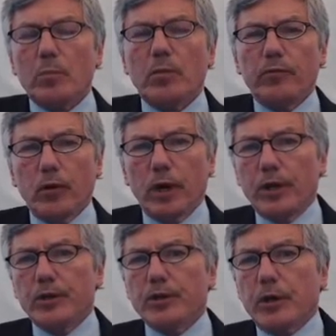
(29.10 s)
Before
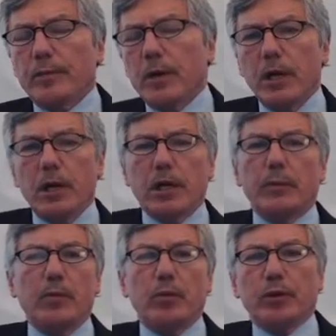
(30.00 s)
I start, let
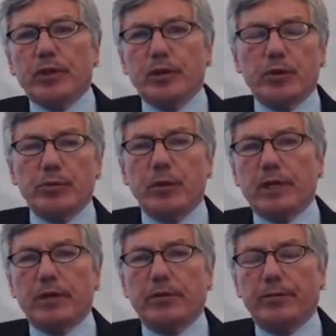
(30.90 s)
me put this in
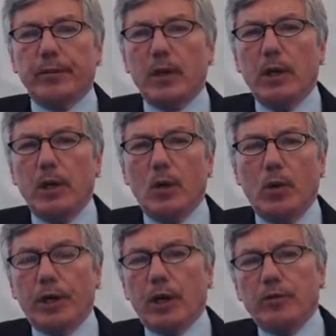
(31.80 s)
perspective.
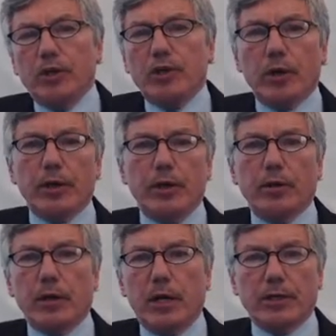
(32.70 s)
When it comes to trying to
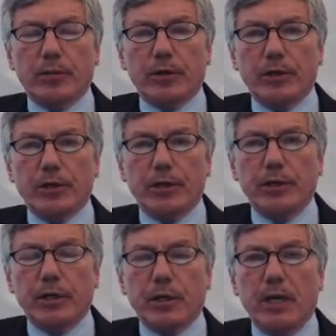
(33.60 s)
cure Alzheimer's
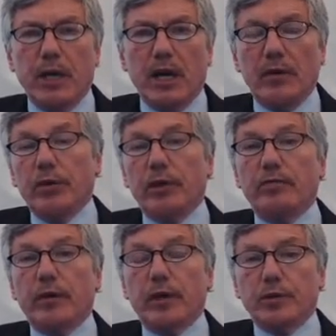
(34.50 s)
disease, everything
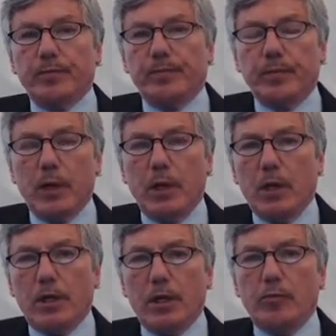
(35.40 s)
fails.
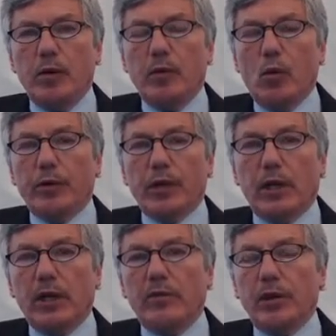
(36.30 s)
There have been more than
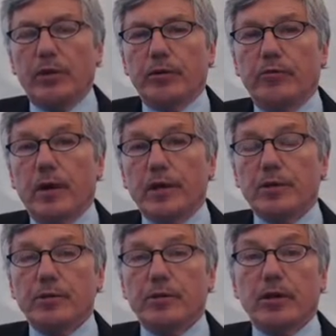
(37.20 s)
1,100
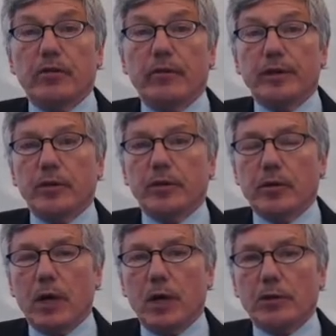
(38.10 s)
registered interventional
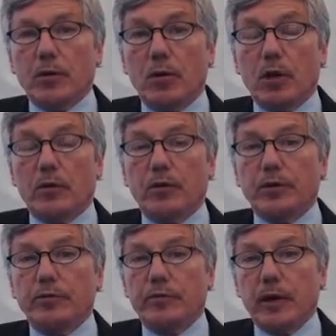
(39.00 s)
trials, all of which
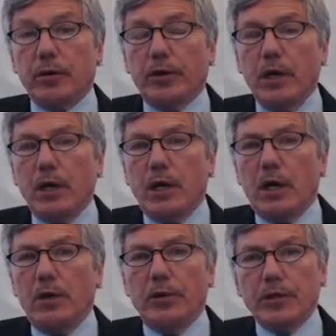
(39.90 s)
have failed.
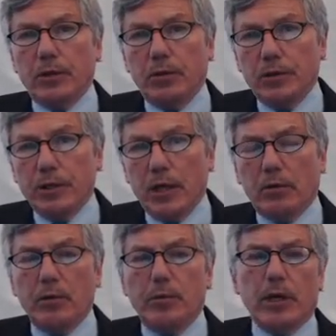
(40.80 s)
And this includes not
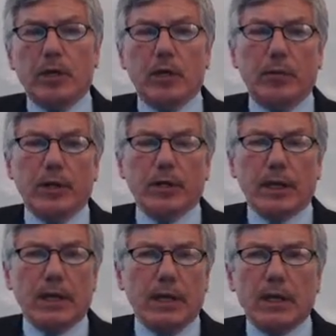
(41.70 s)
only big companies
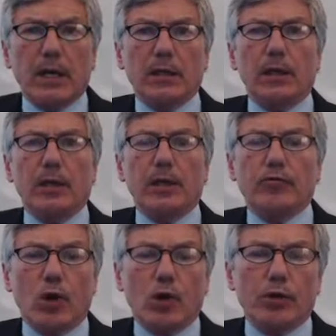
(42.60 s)
like Eli Lilly,
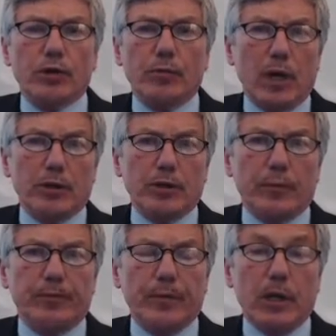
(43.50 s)
Roche, and
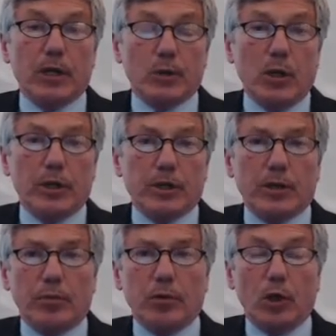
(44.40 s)
Biogen, as well as
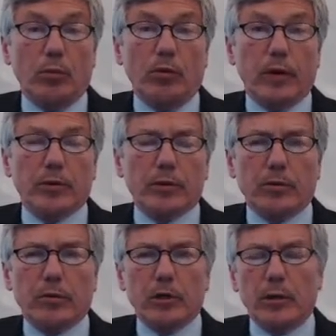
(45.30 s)
other global
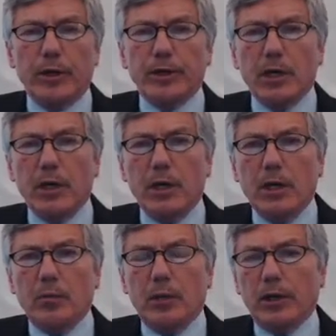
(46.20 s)
pharmaceutical companies,
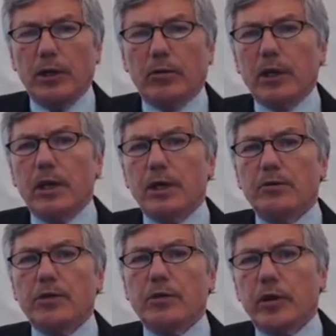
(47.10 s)
but literally
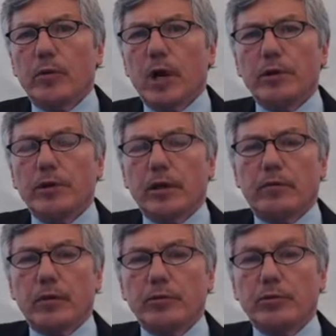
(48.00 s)
hundreds of other biotech
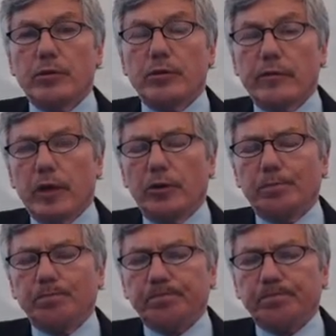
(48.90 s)
firms which have failed.